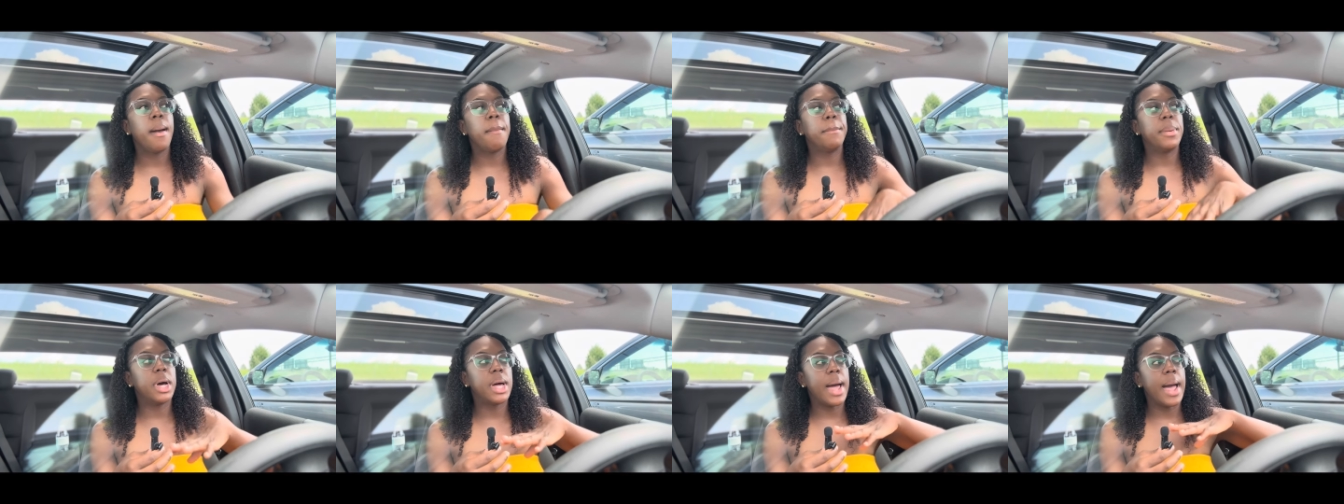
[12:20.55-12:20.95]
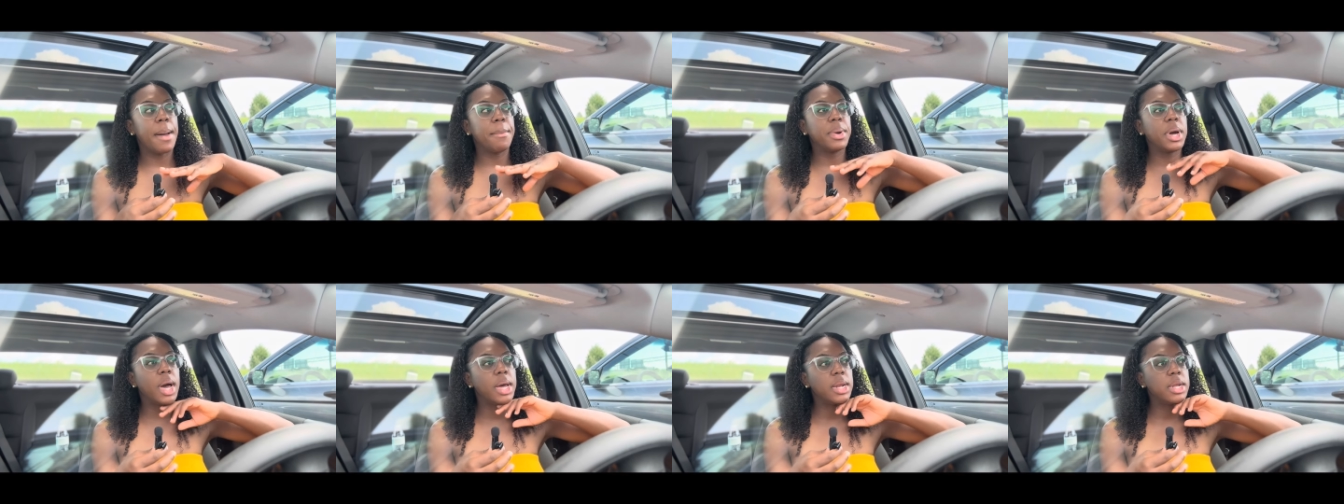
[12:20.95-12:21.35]
but
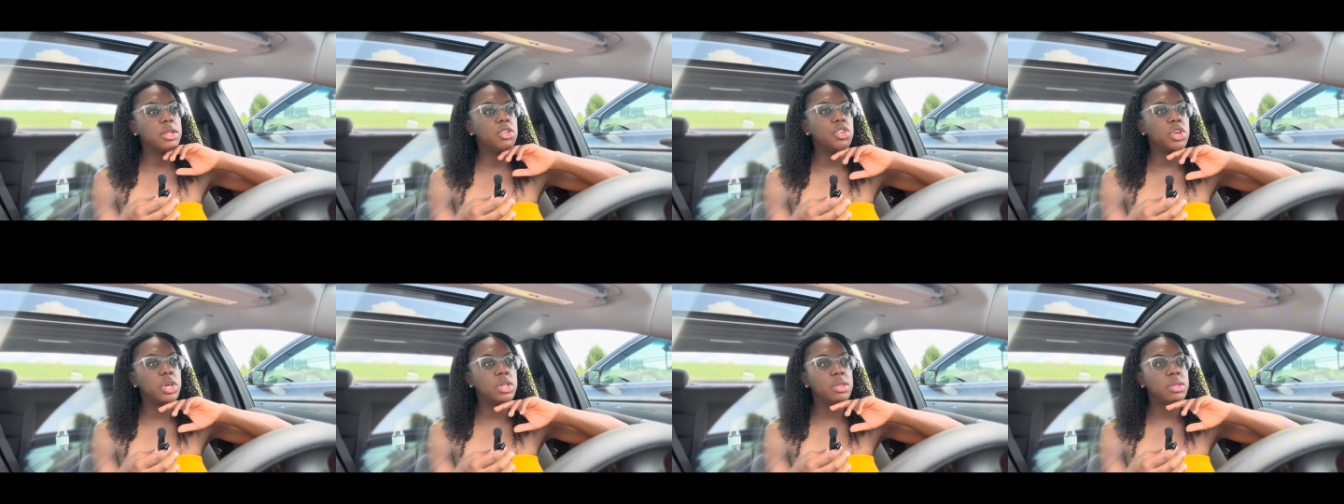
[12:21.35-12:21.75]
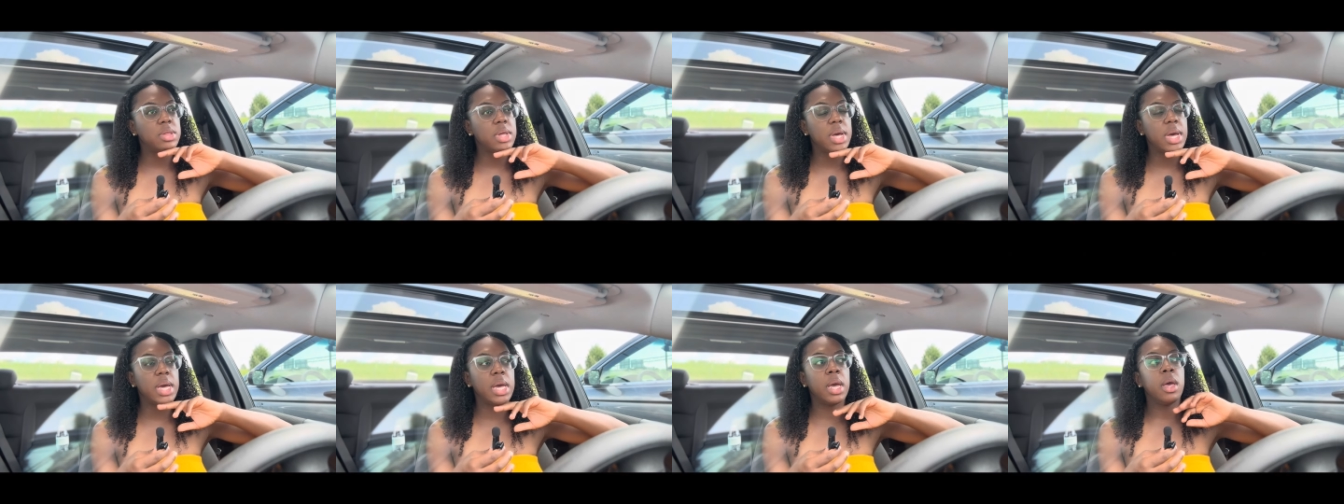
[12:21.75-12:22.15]
I'm gonna just
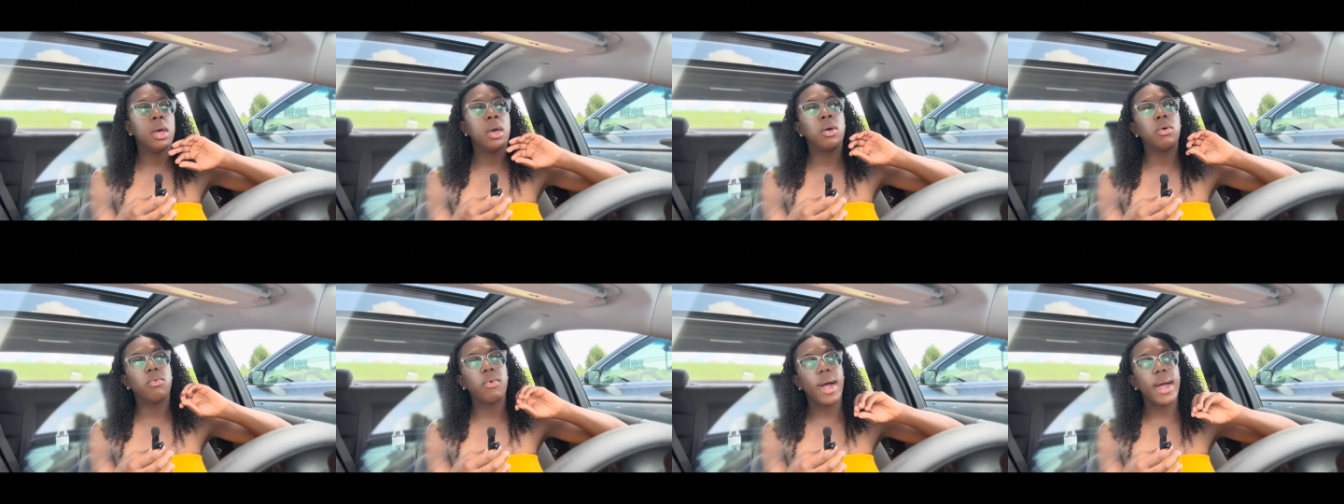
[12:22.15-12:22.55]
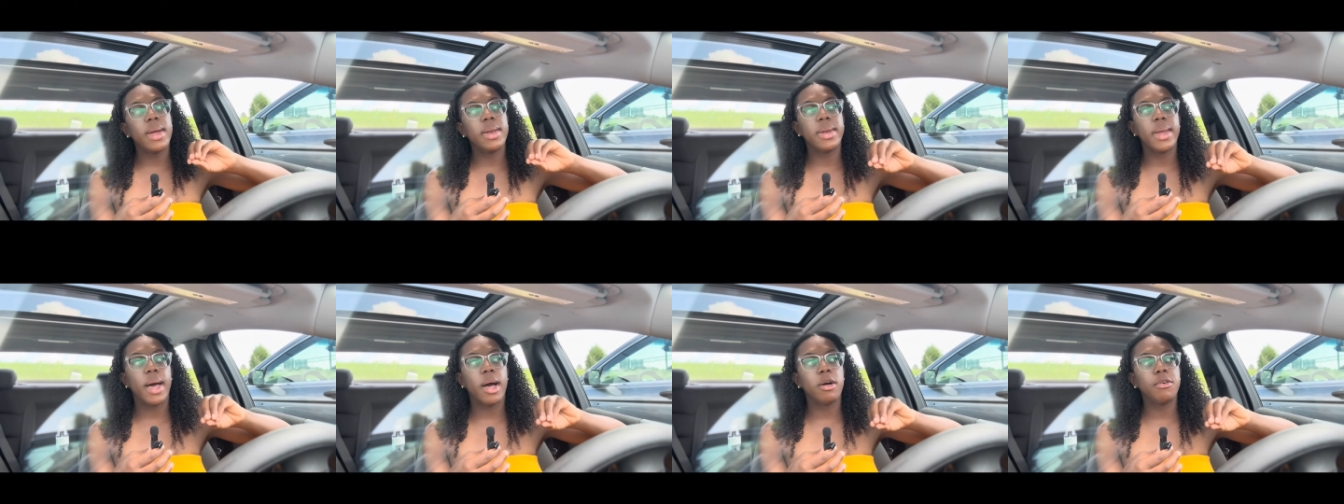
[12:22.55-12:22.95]
say
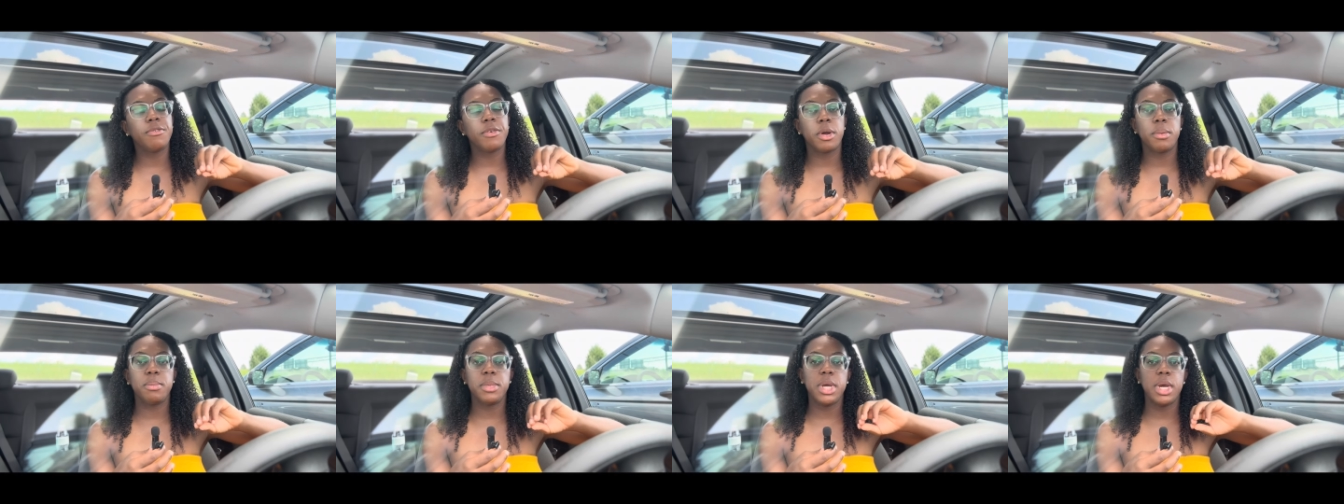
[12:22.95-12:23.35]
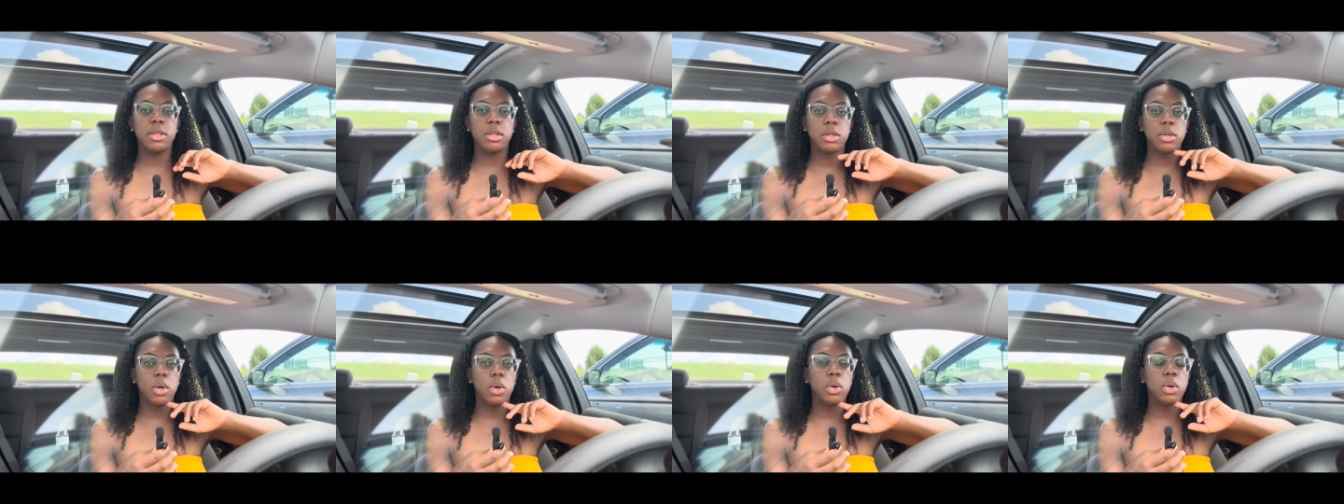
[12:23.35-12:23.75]
right now, for me
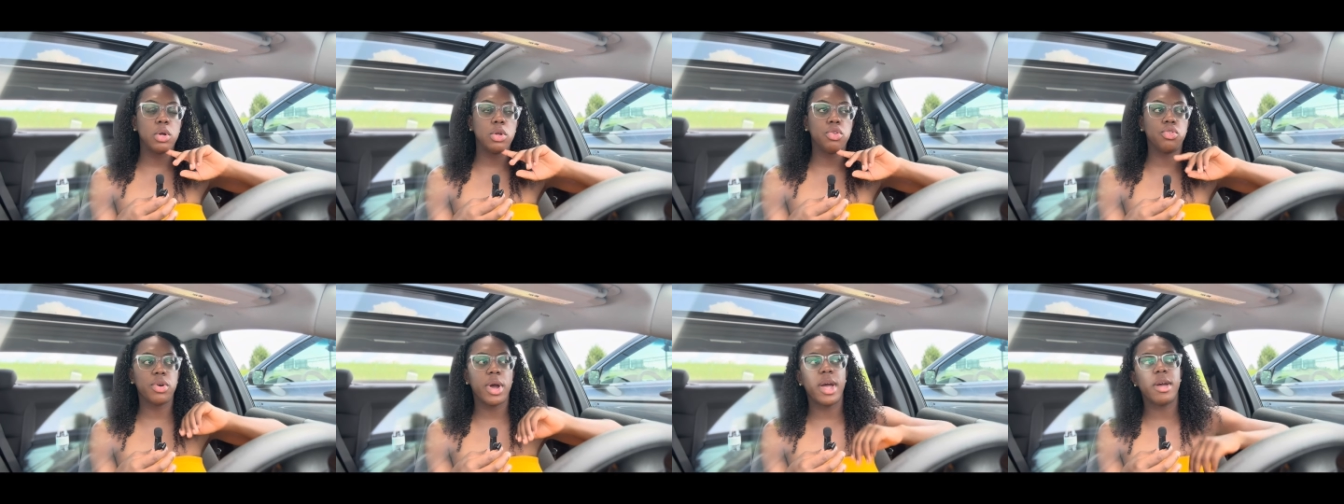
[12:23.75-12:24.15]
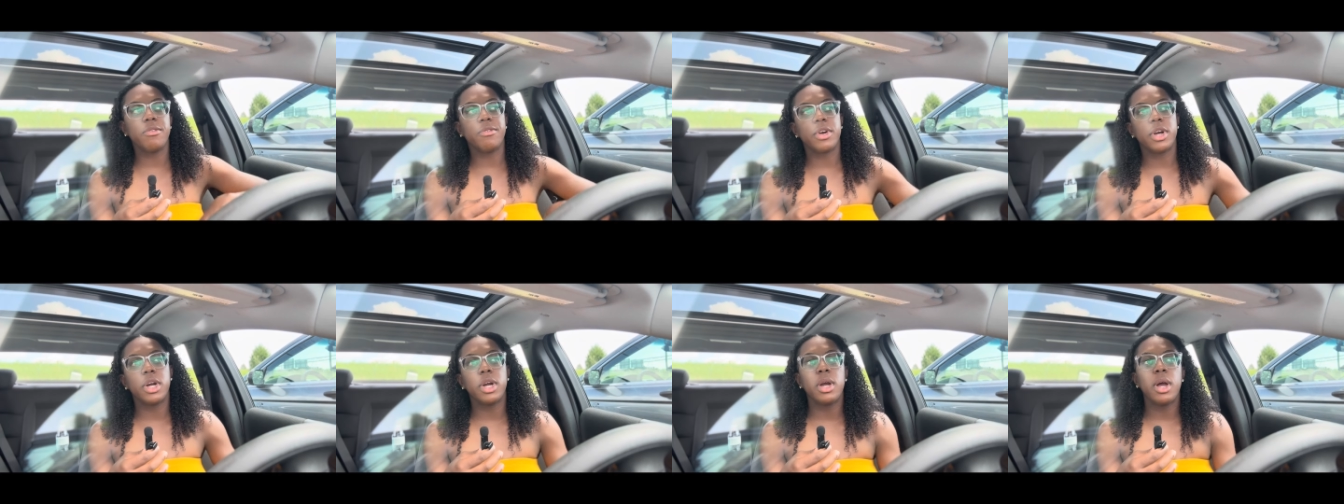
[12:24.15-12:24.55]
as a local
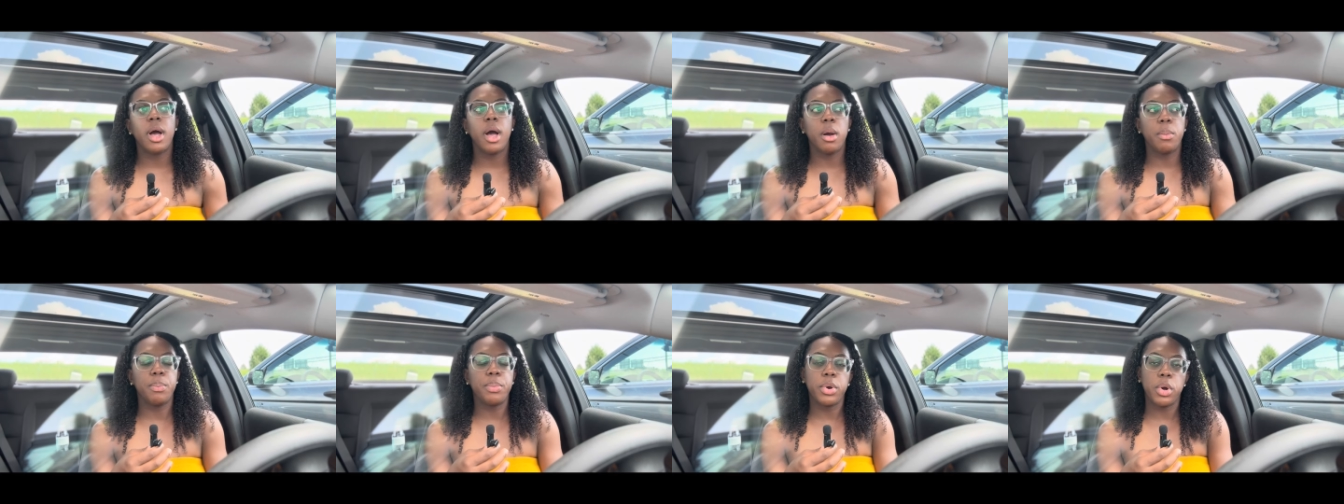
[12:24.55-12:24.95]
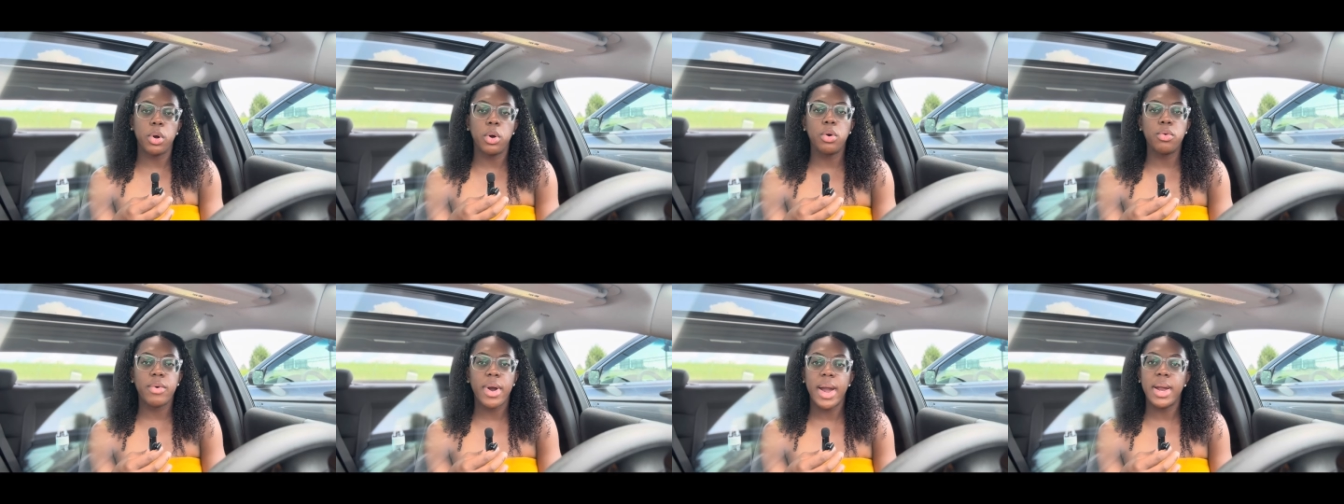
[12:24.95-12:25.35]
driver, a
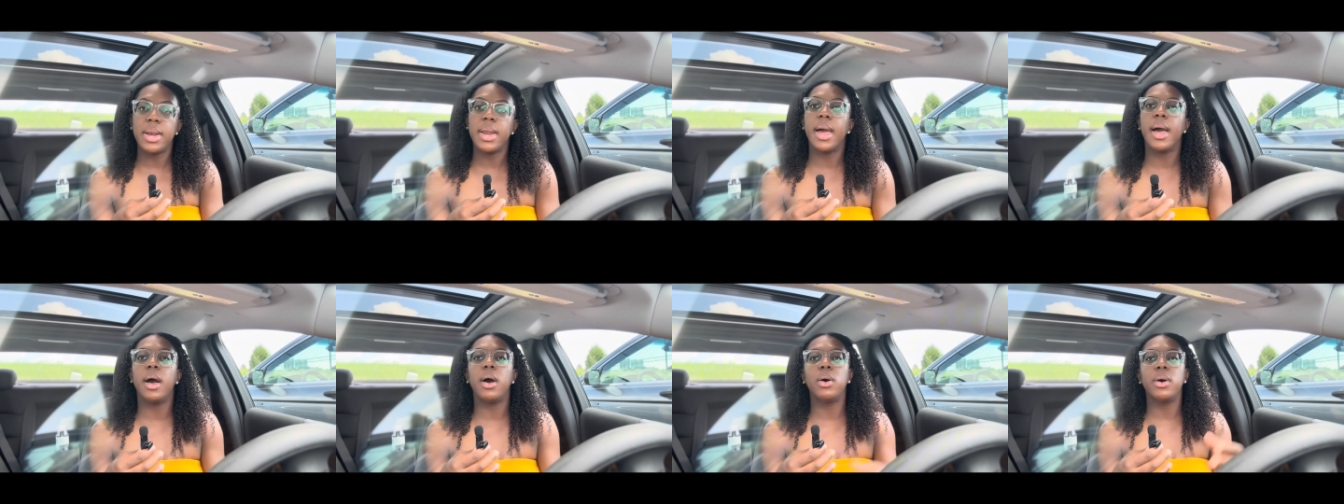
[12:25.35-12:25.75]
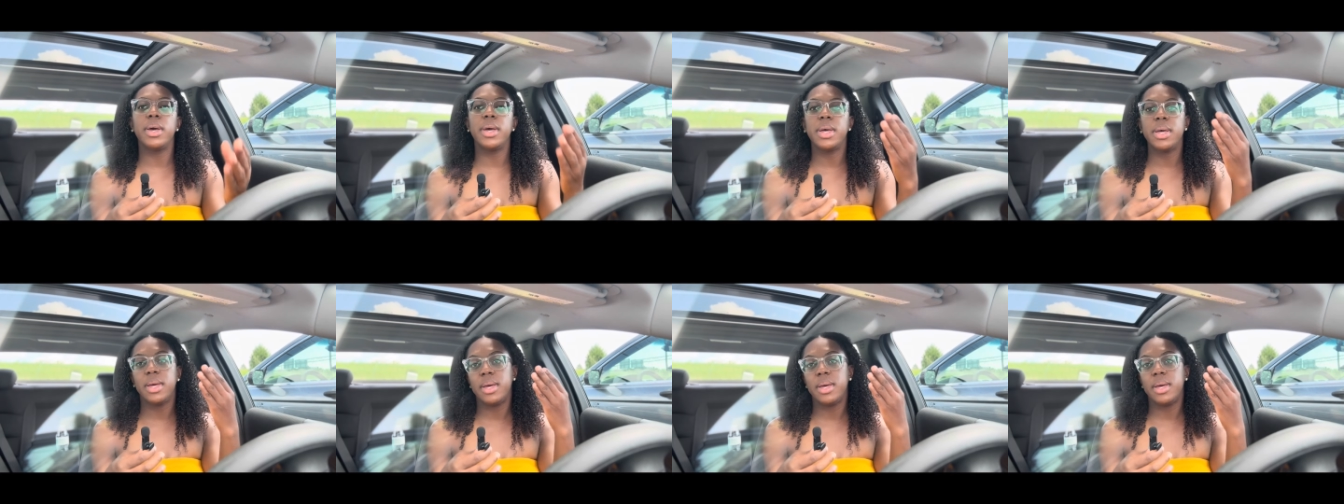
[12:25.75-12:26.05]
pro right now,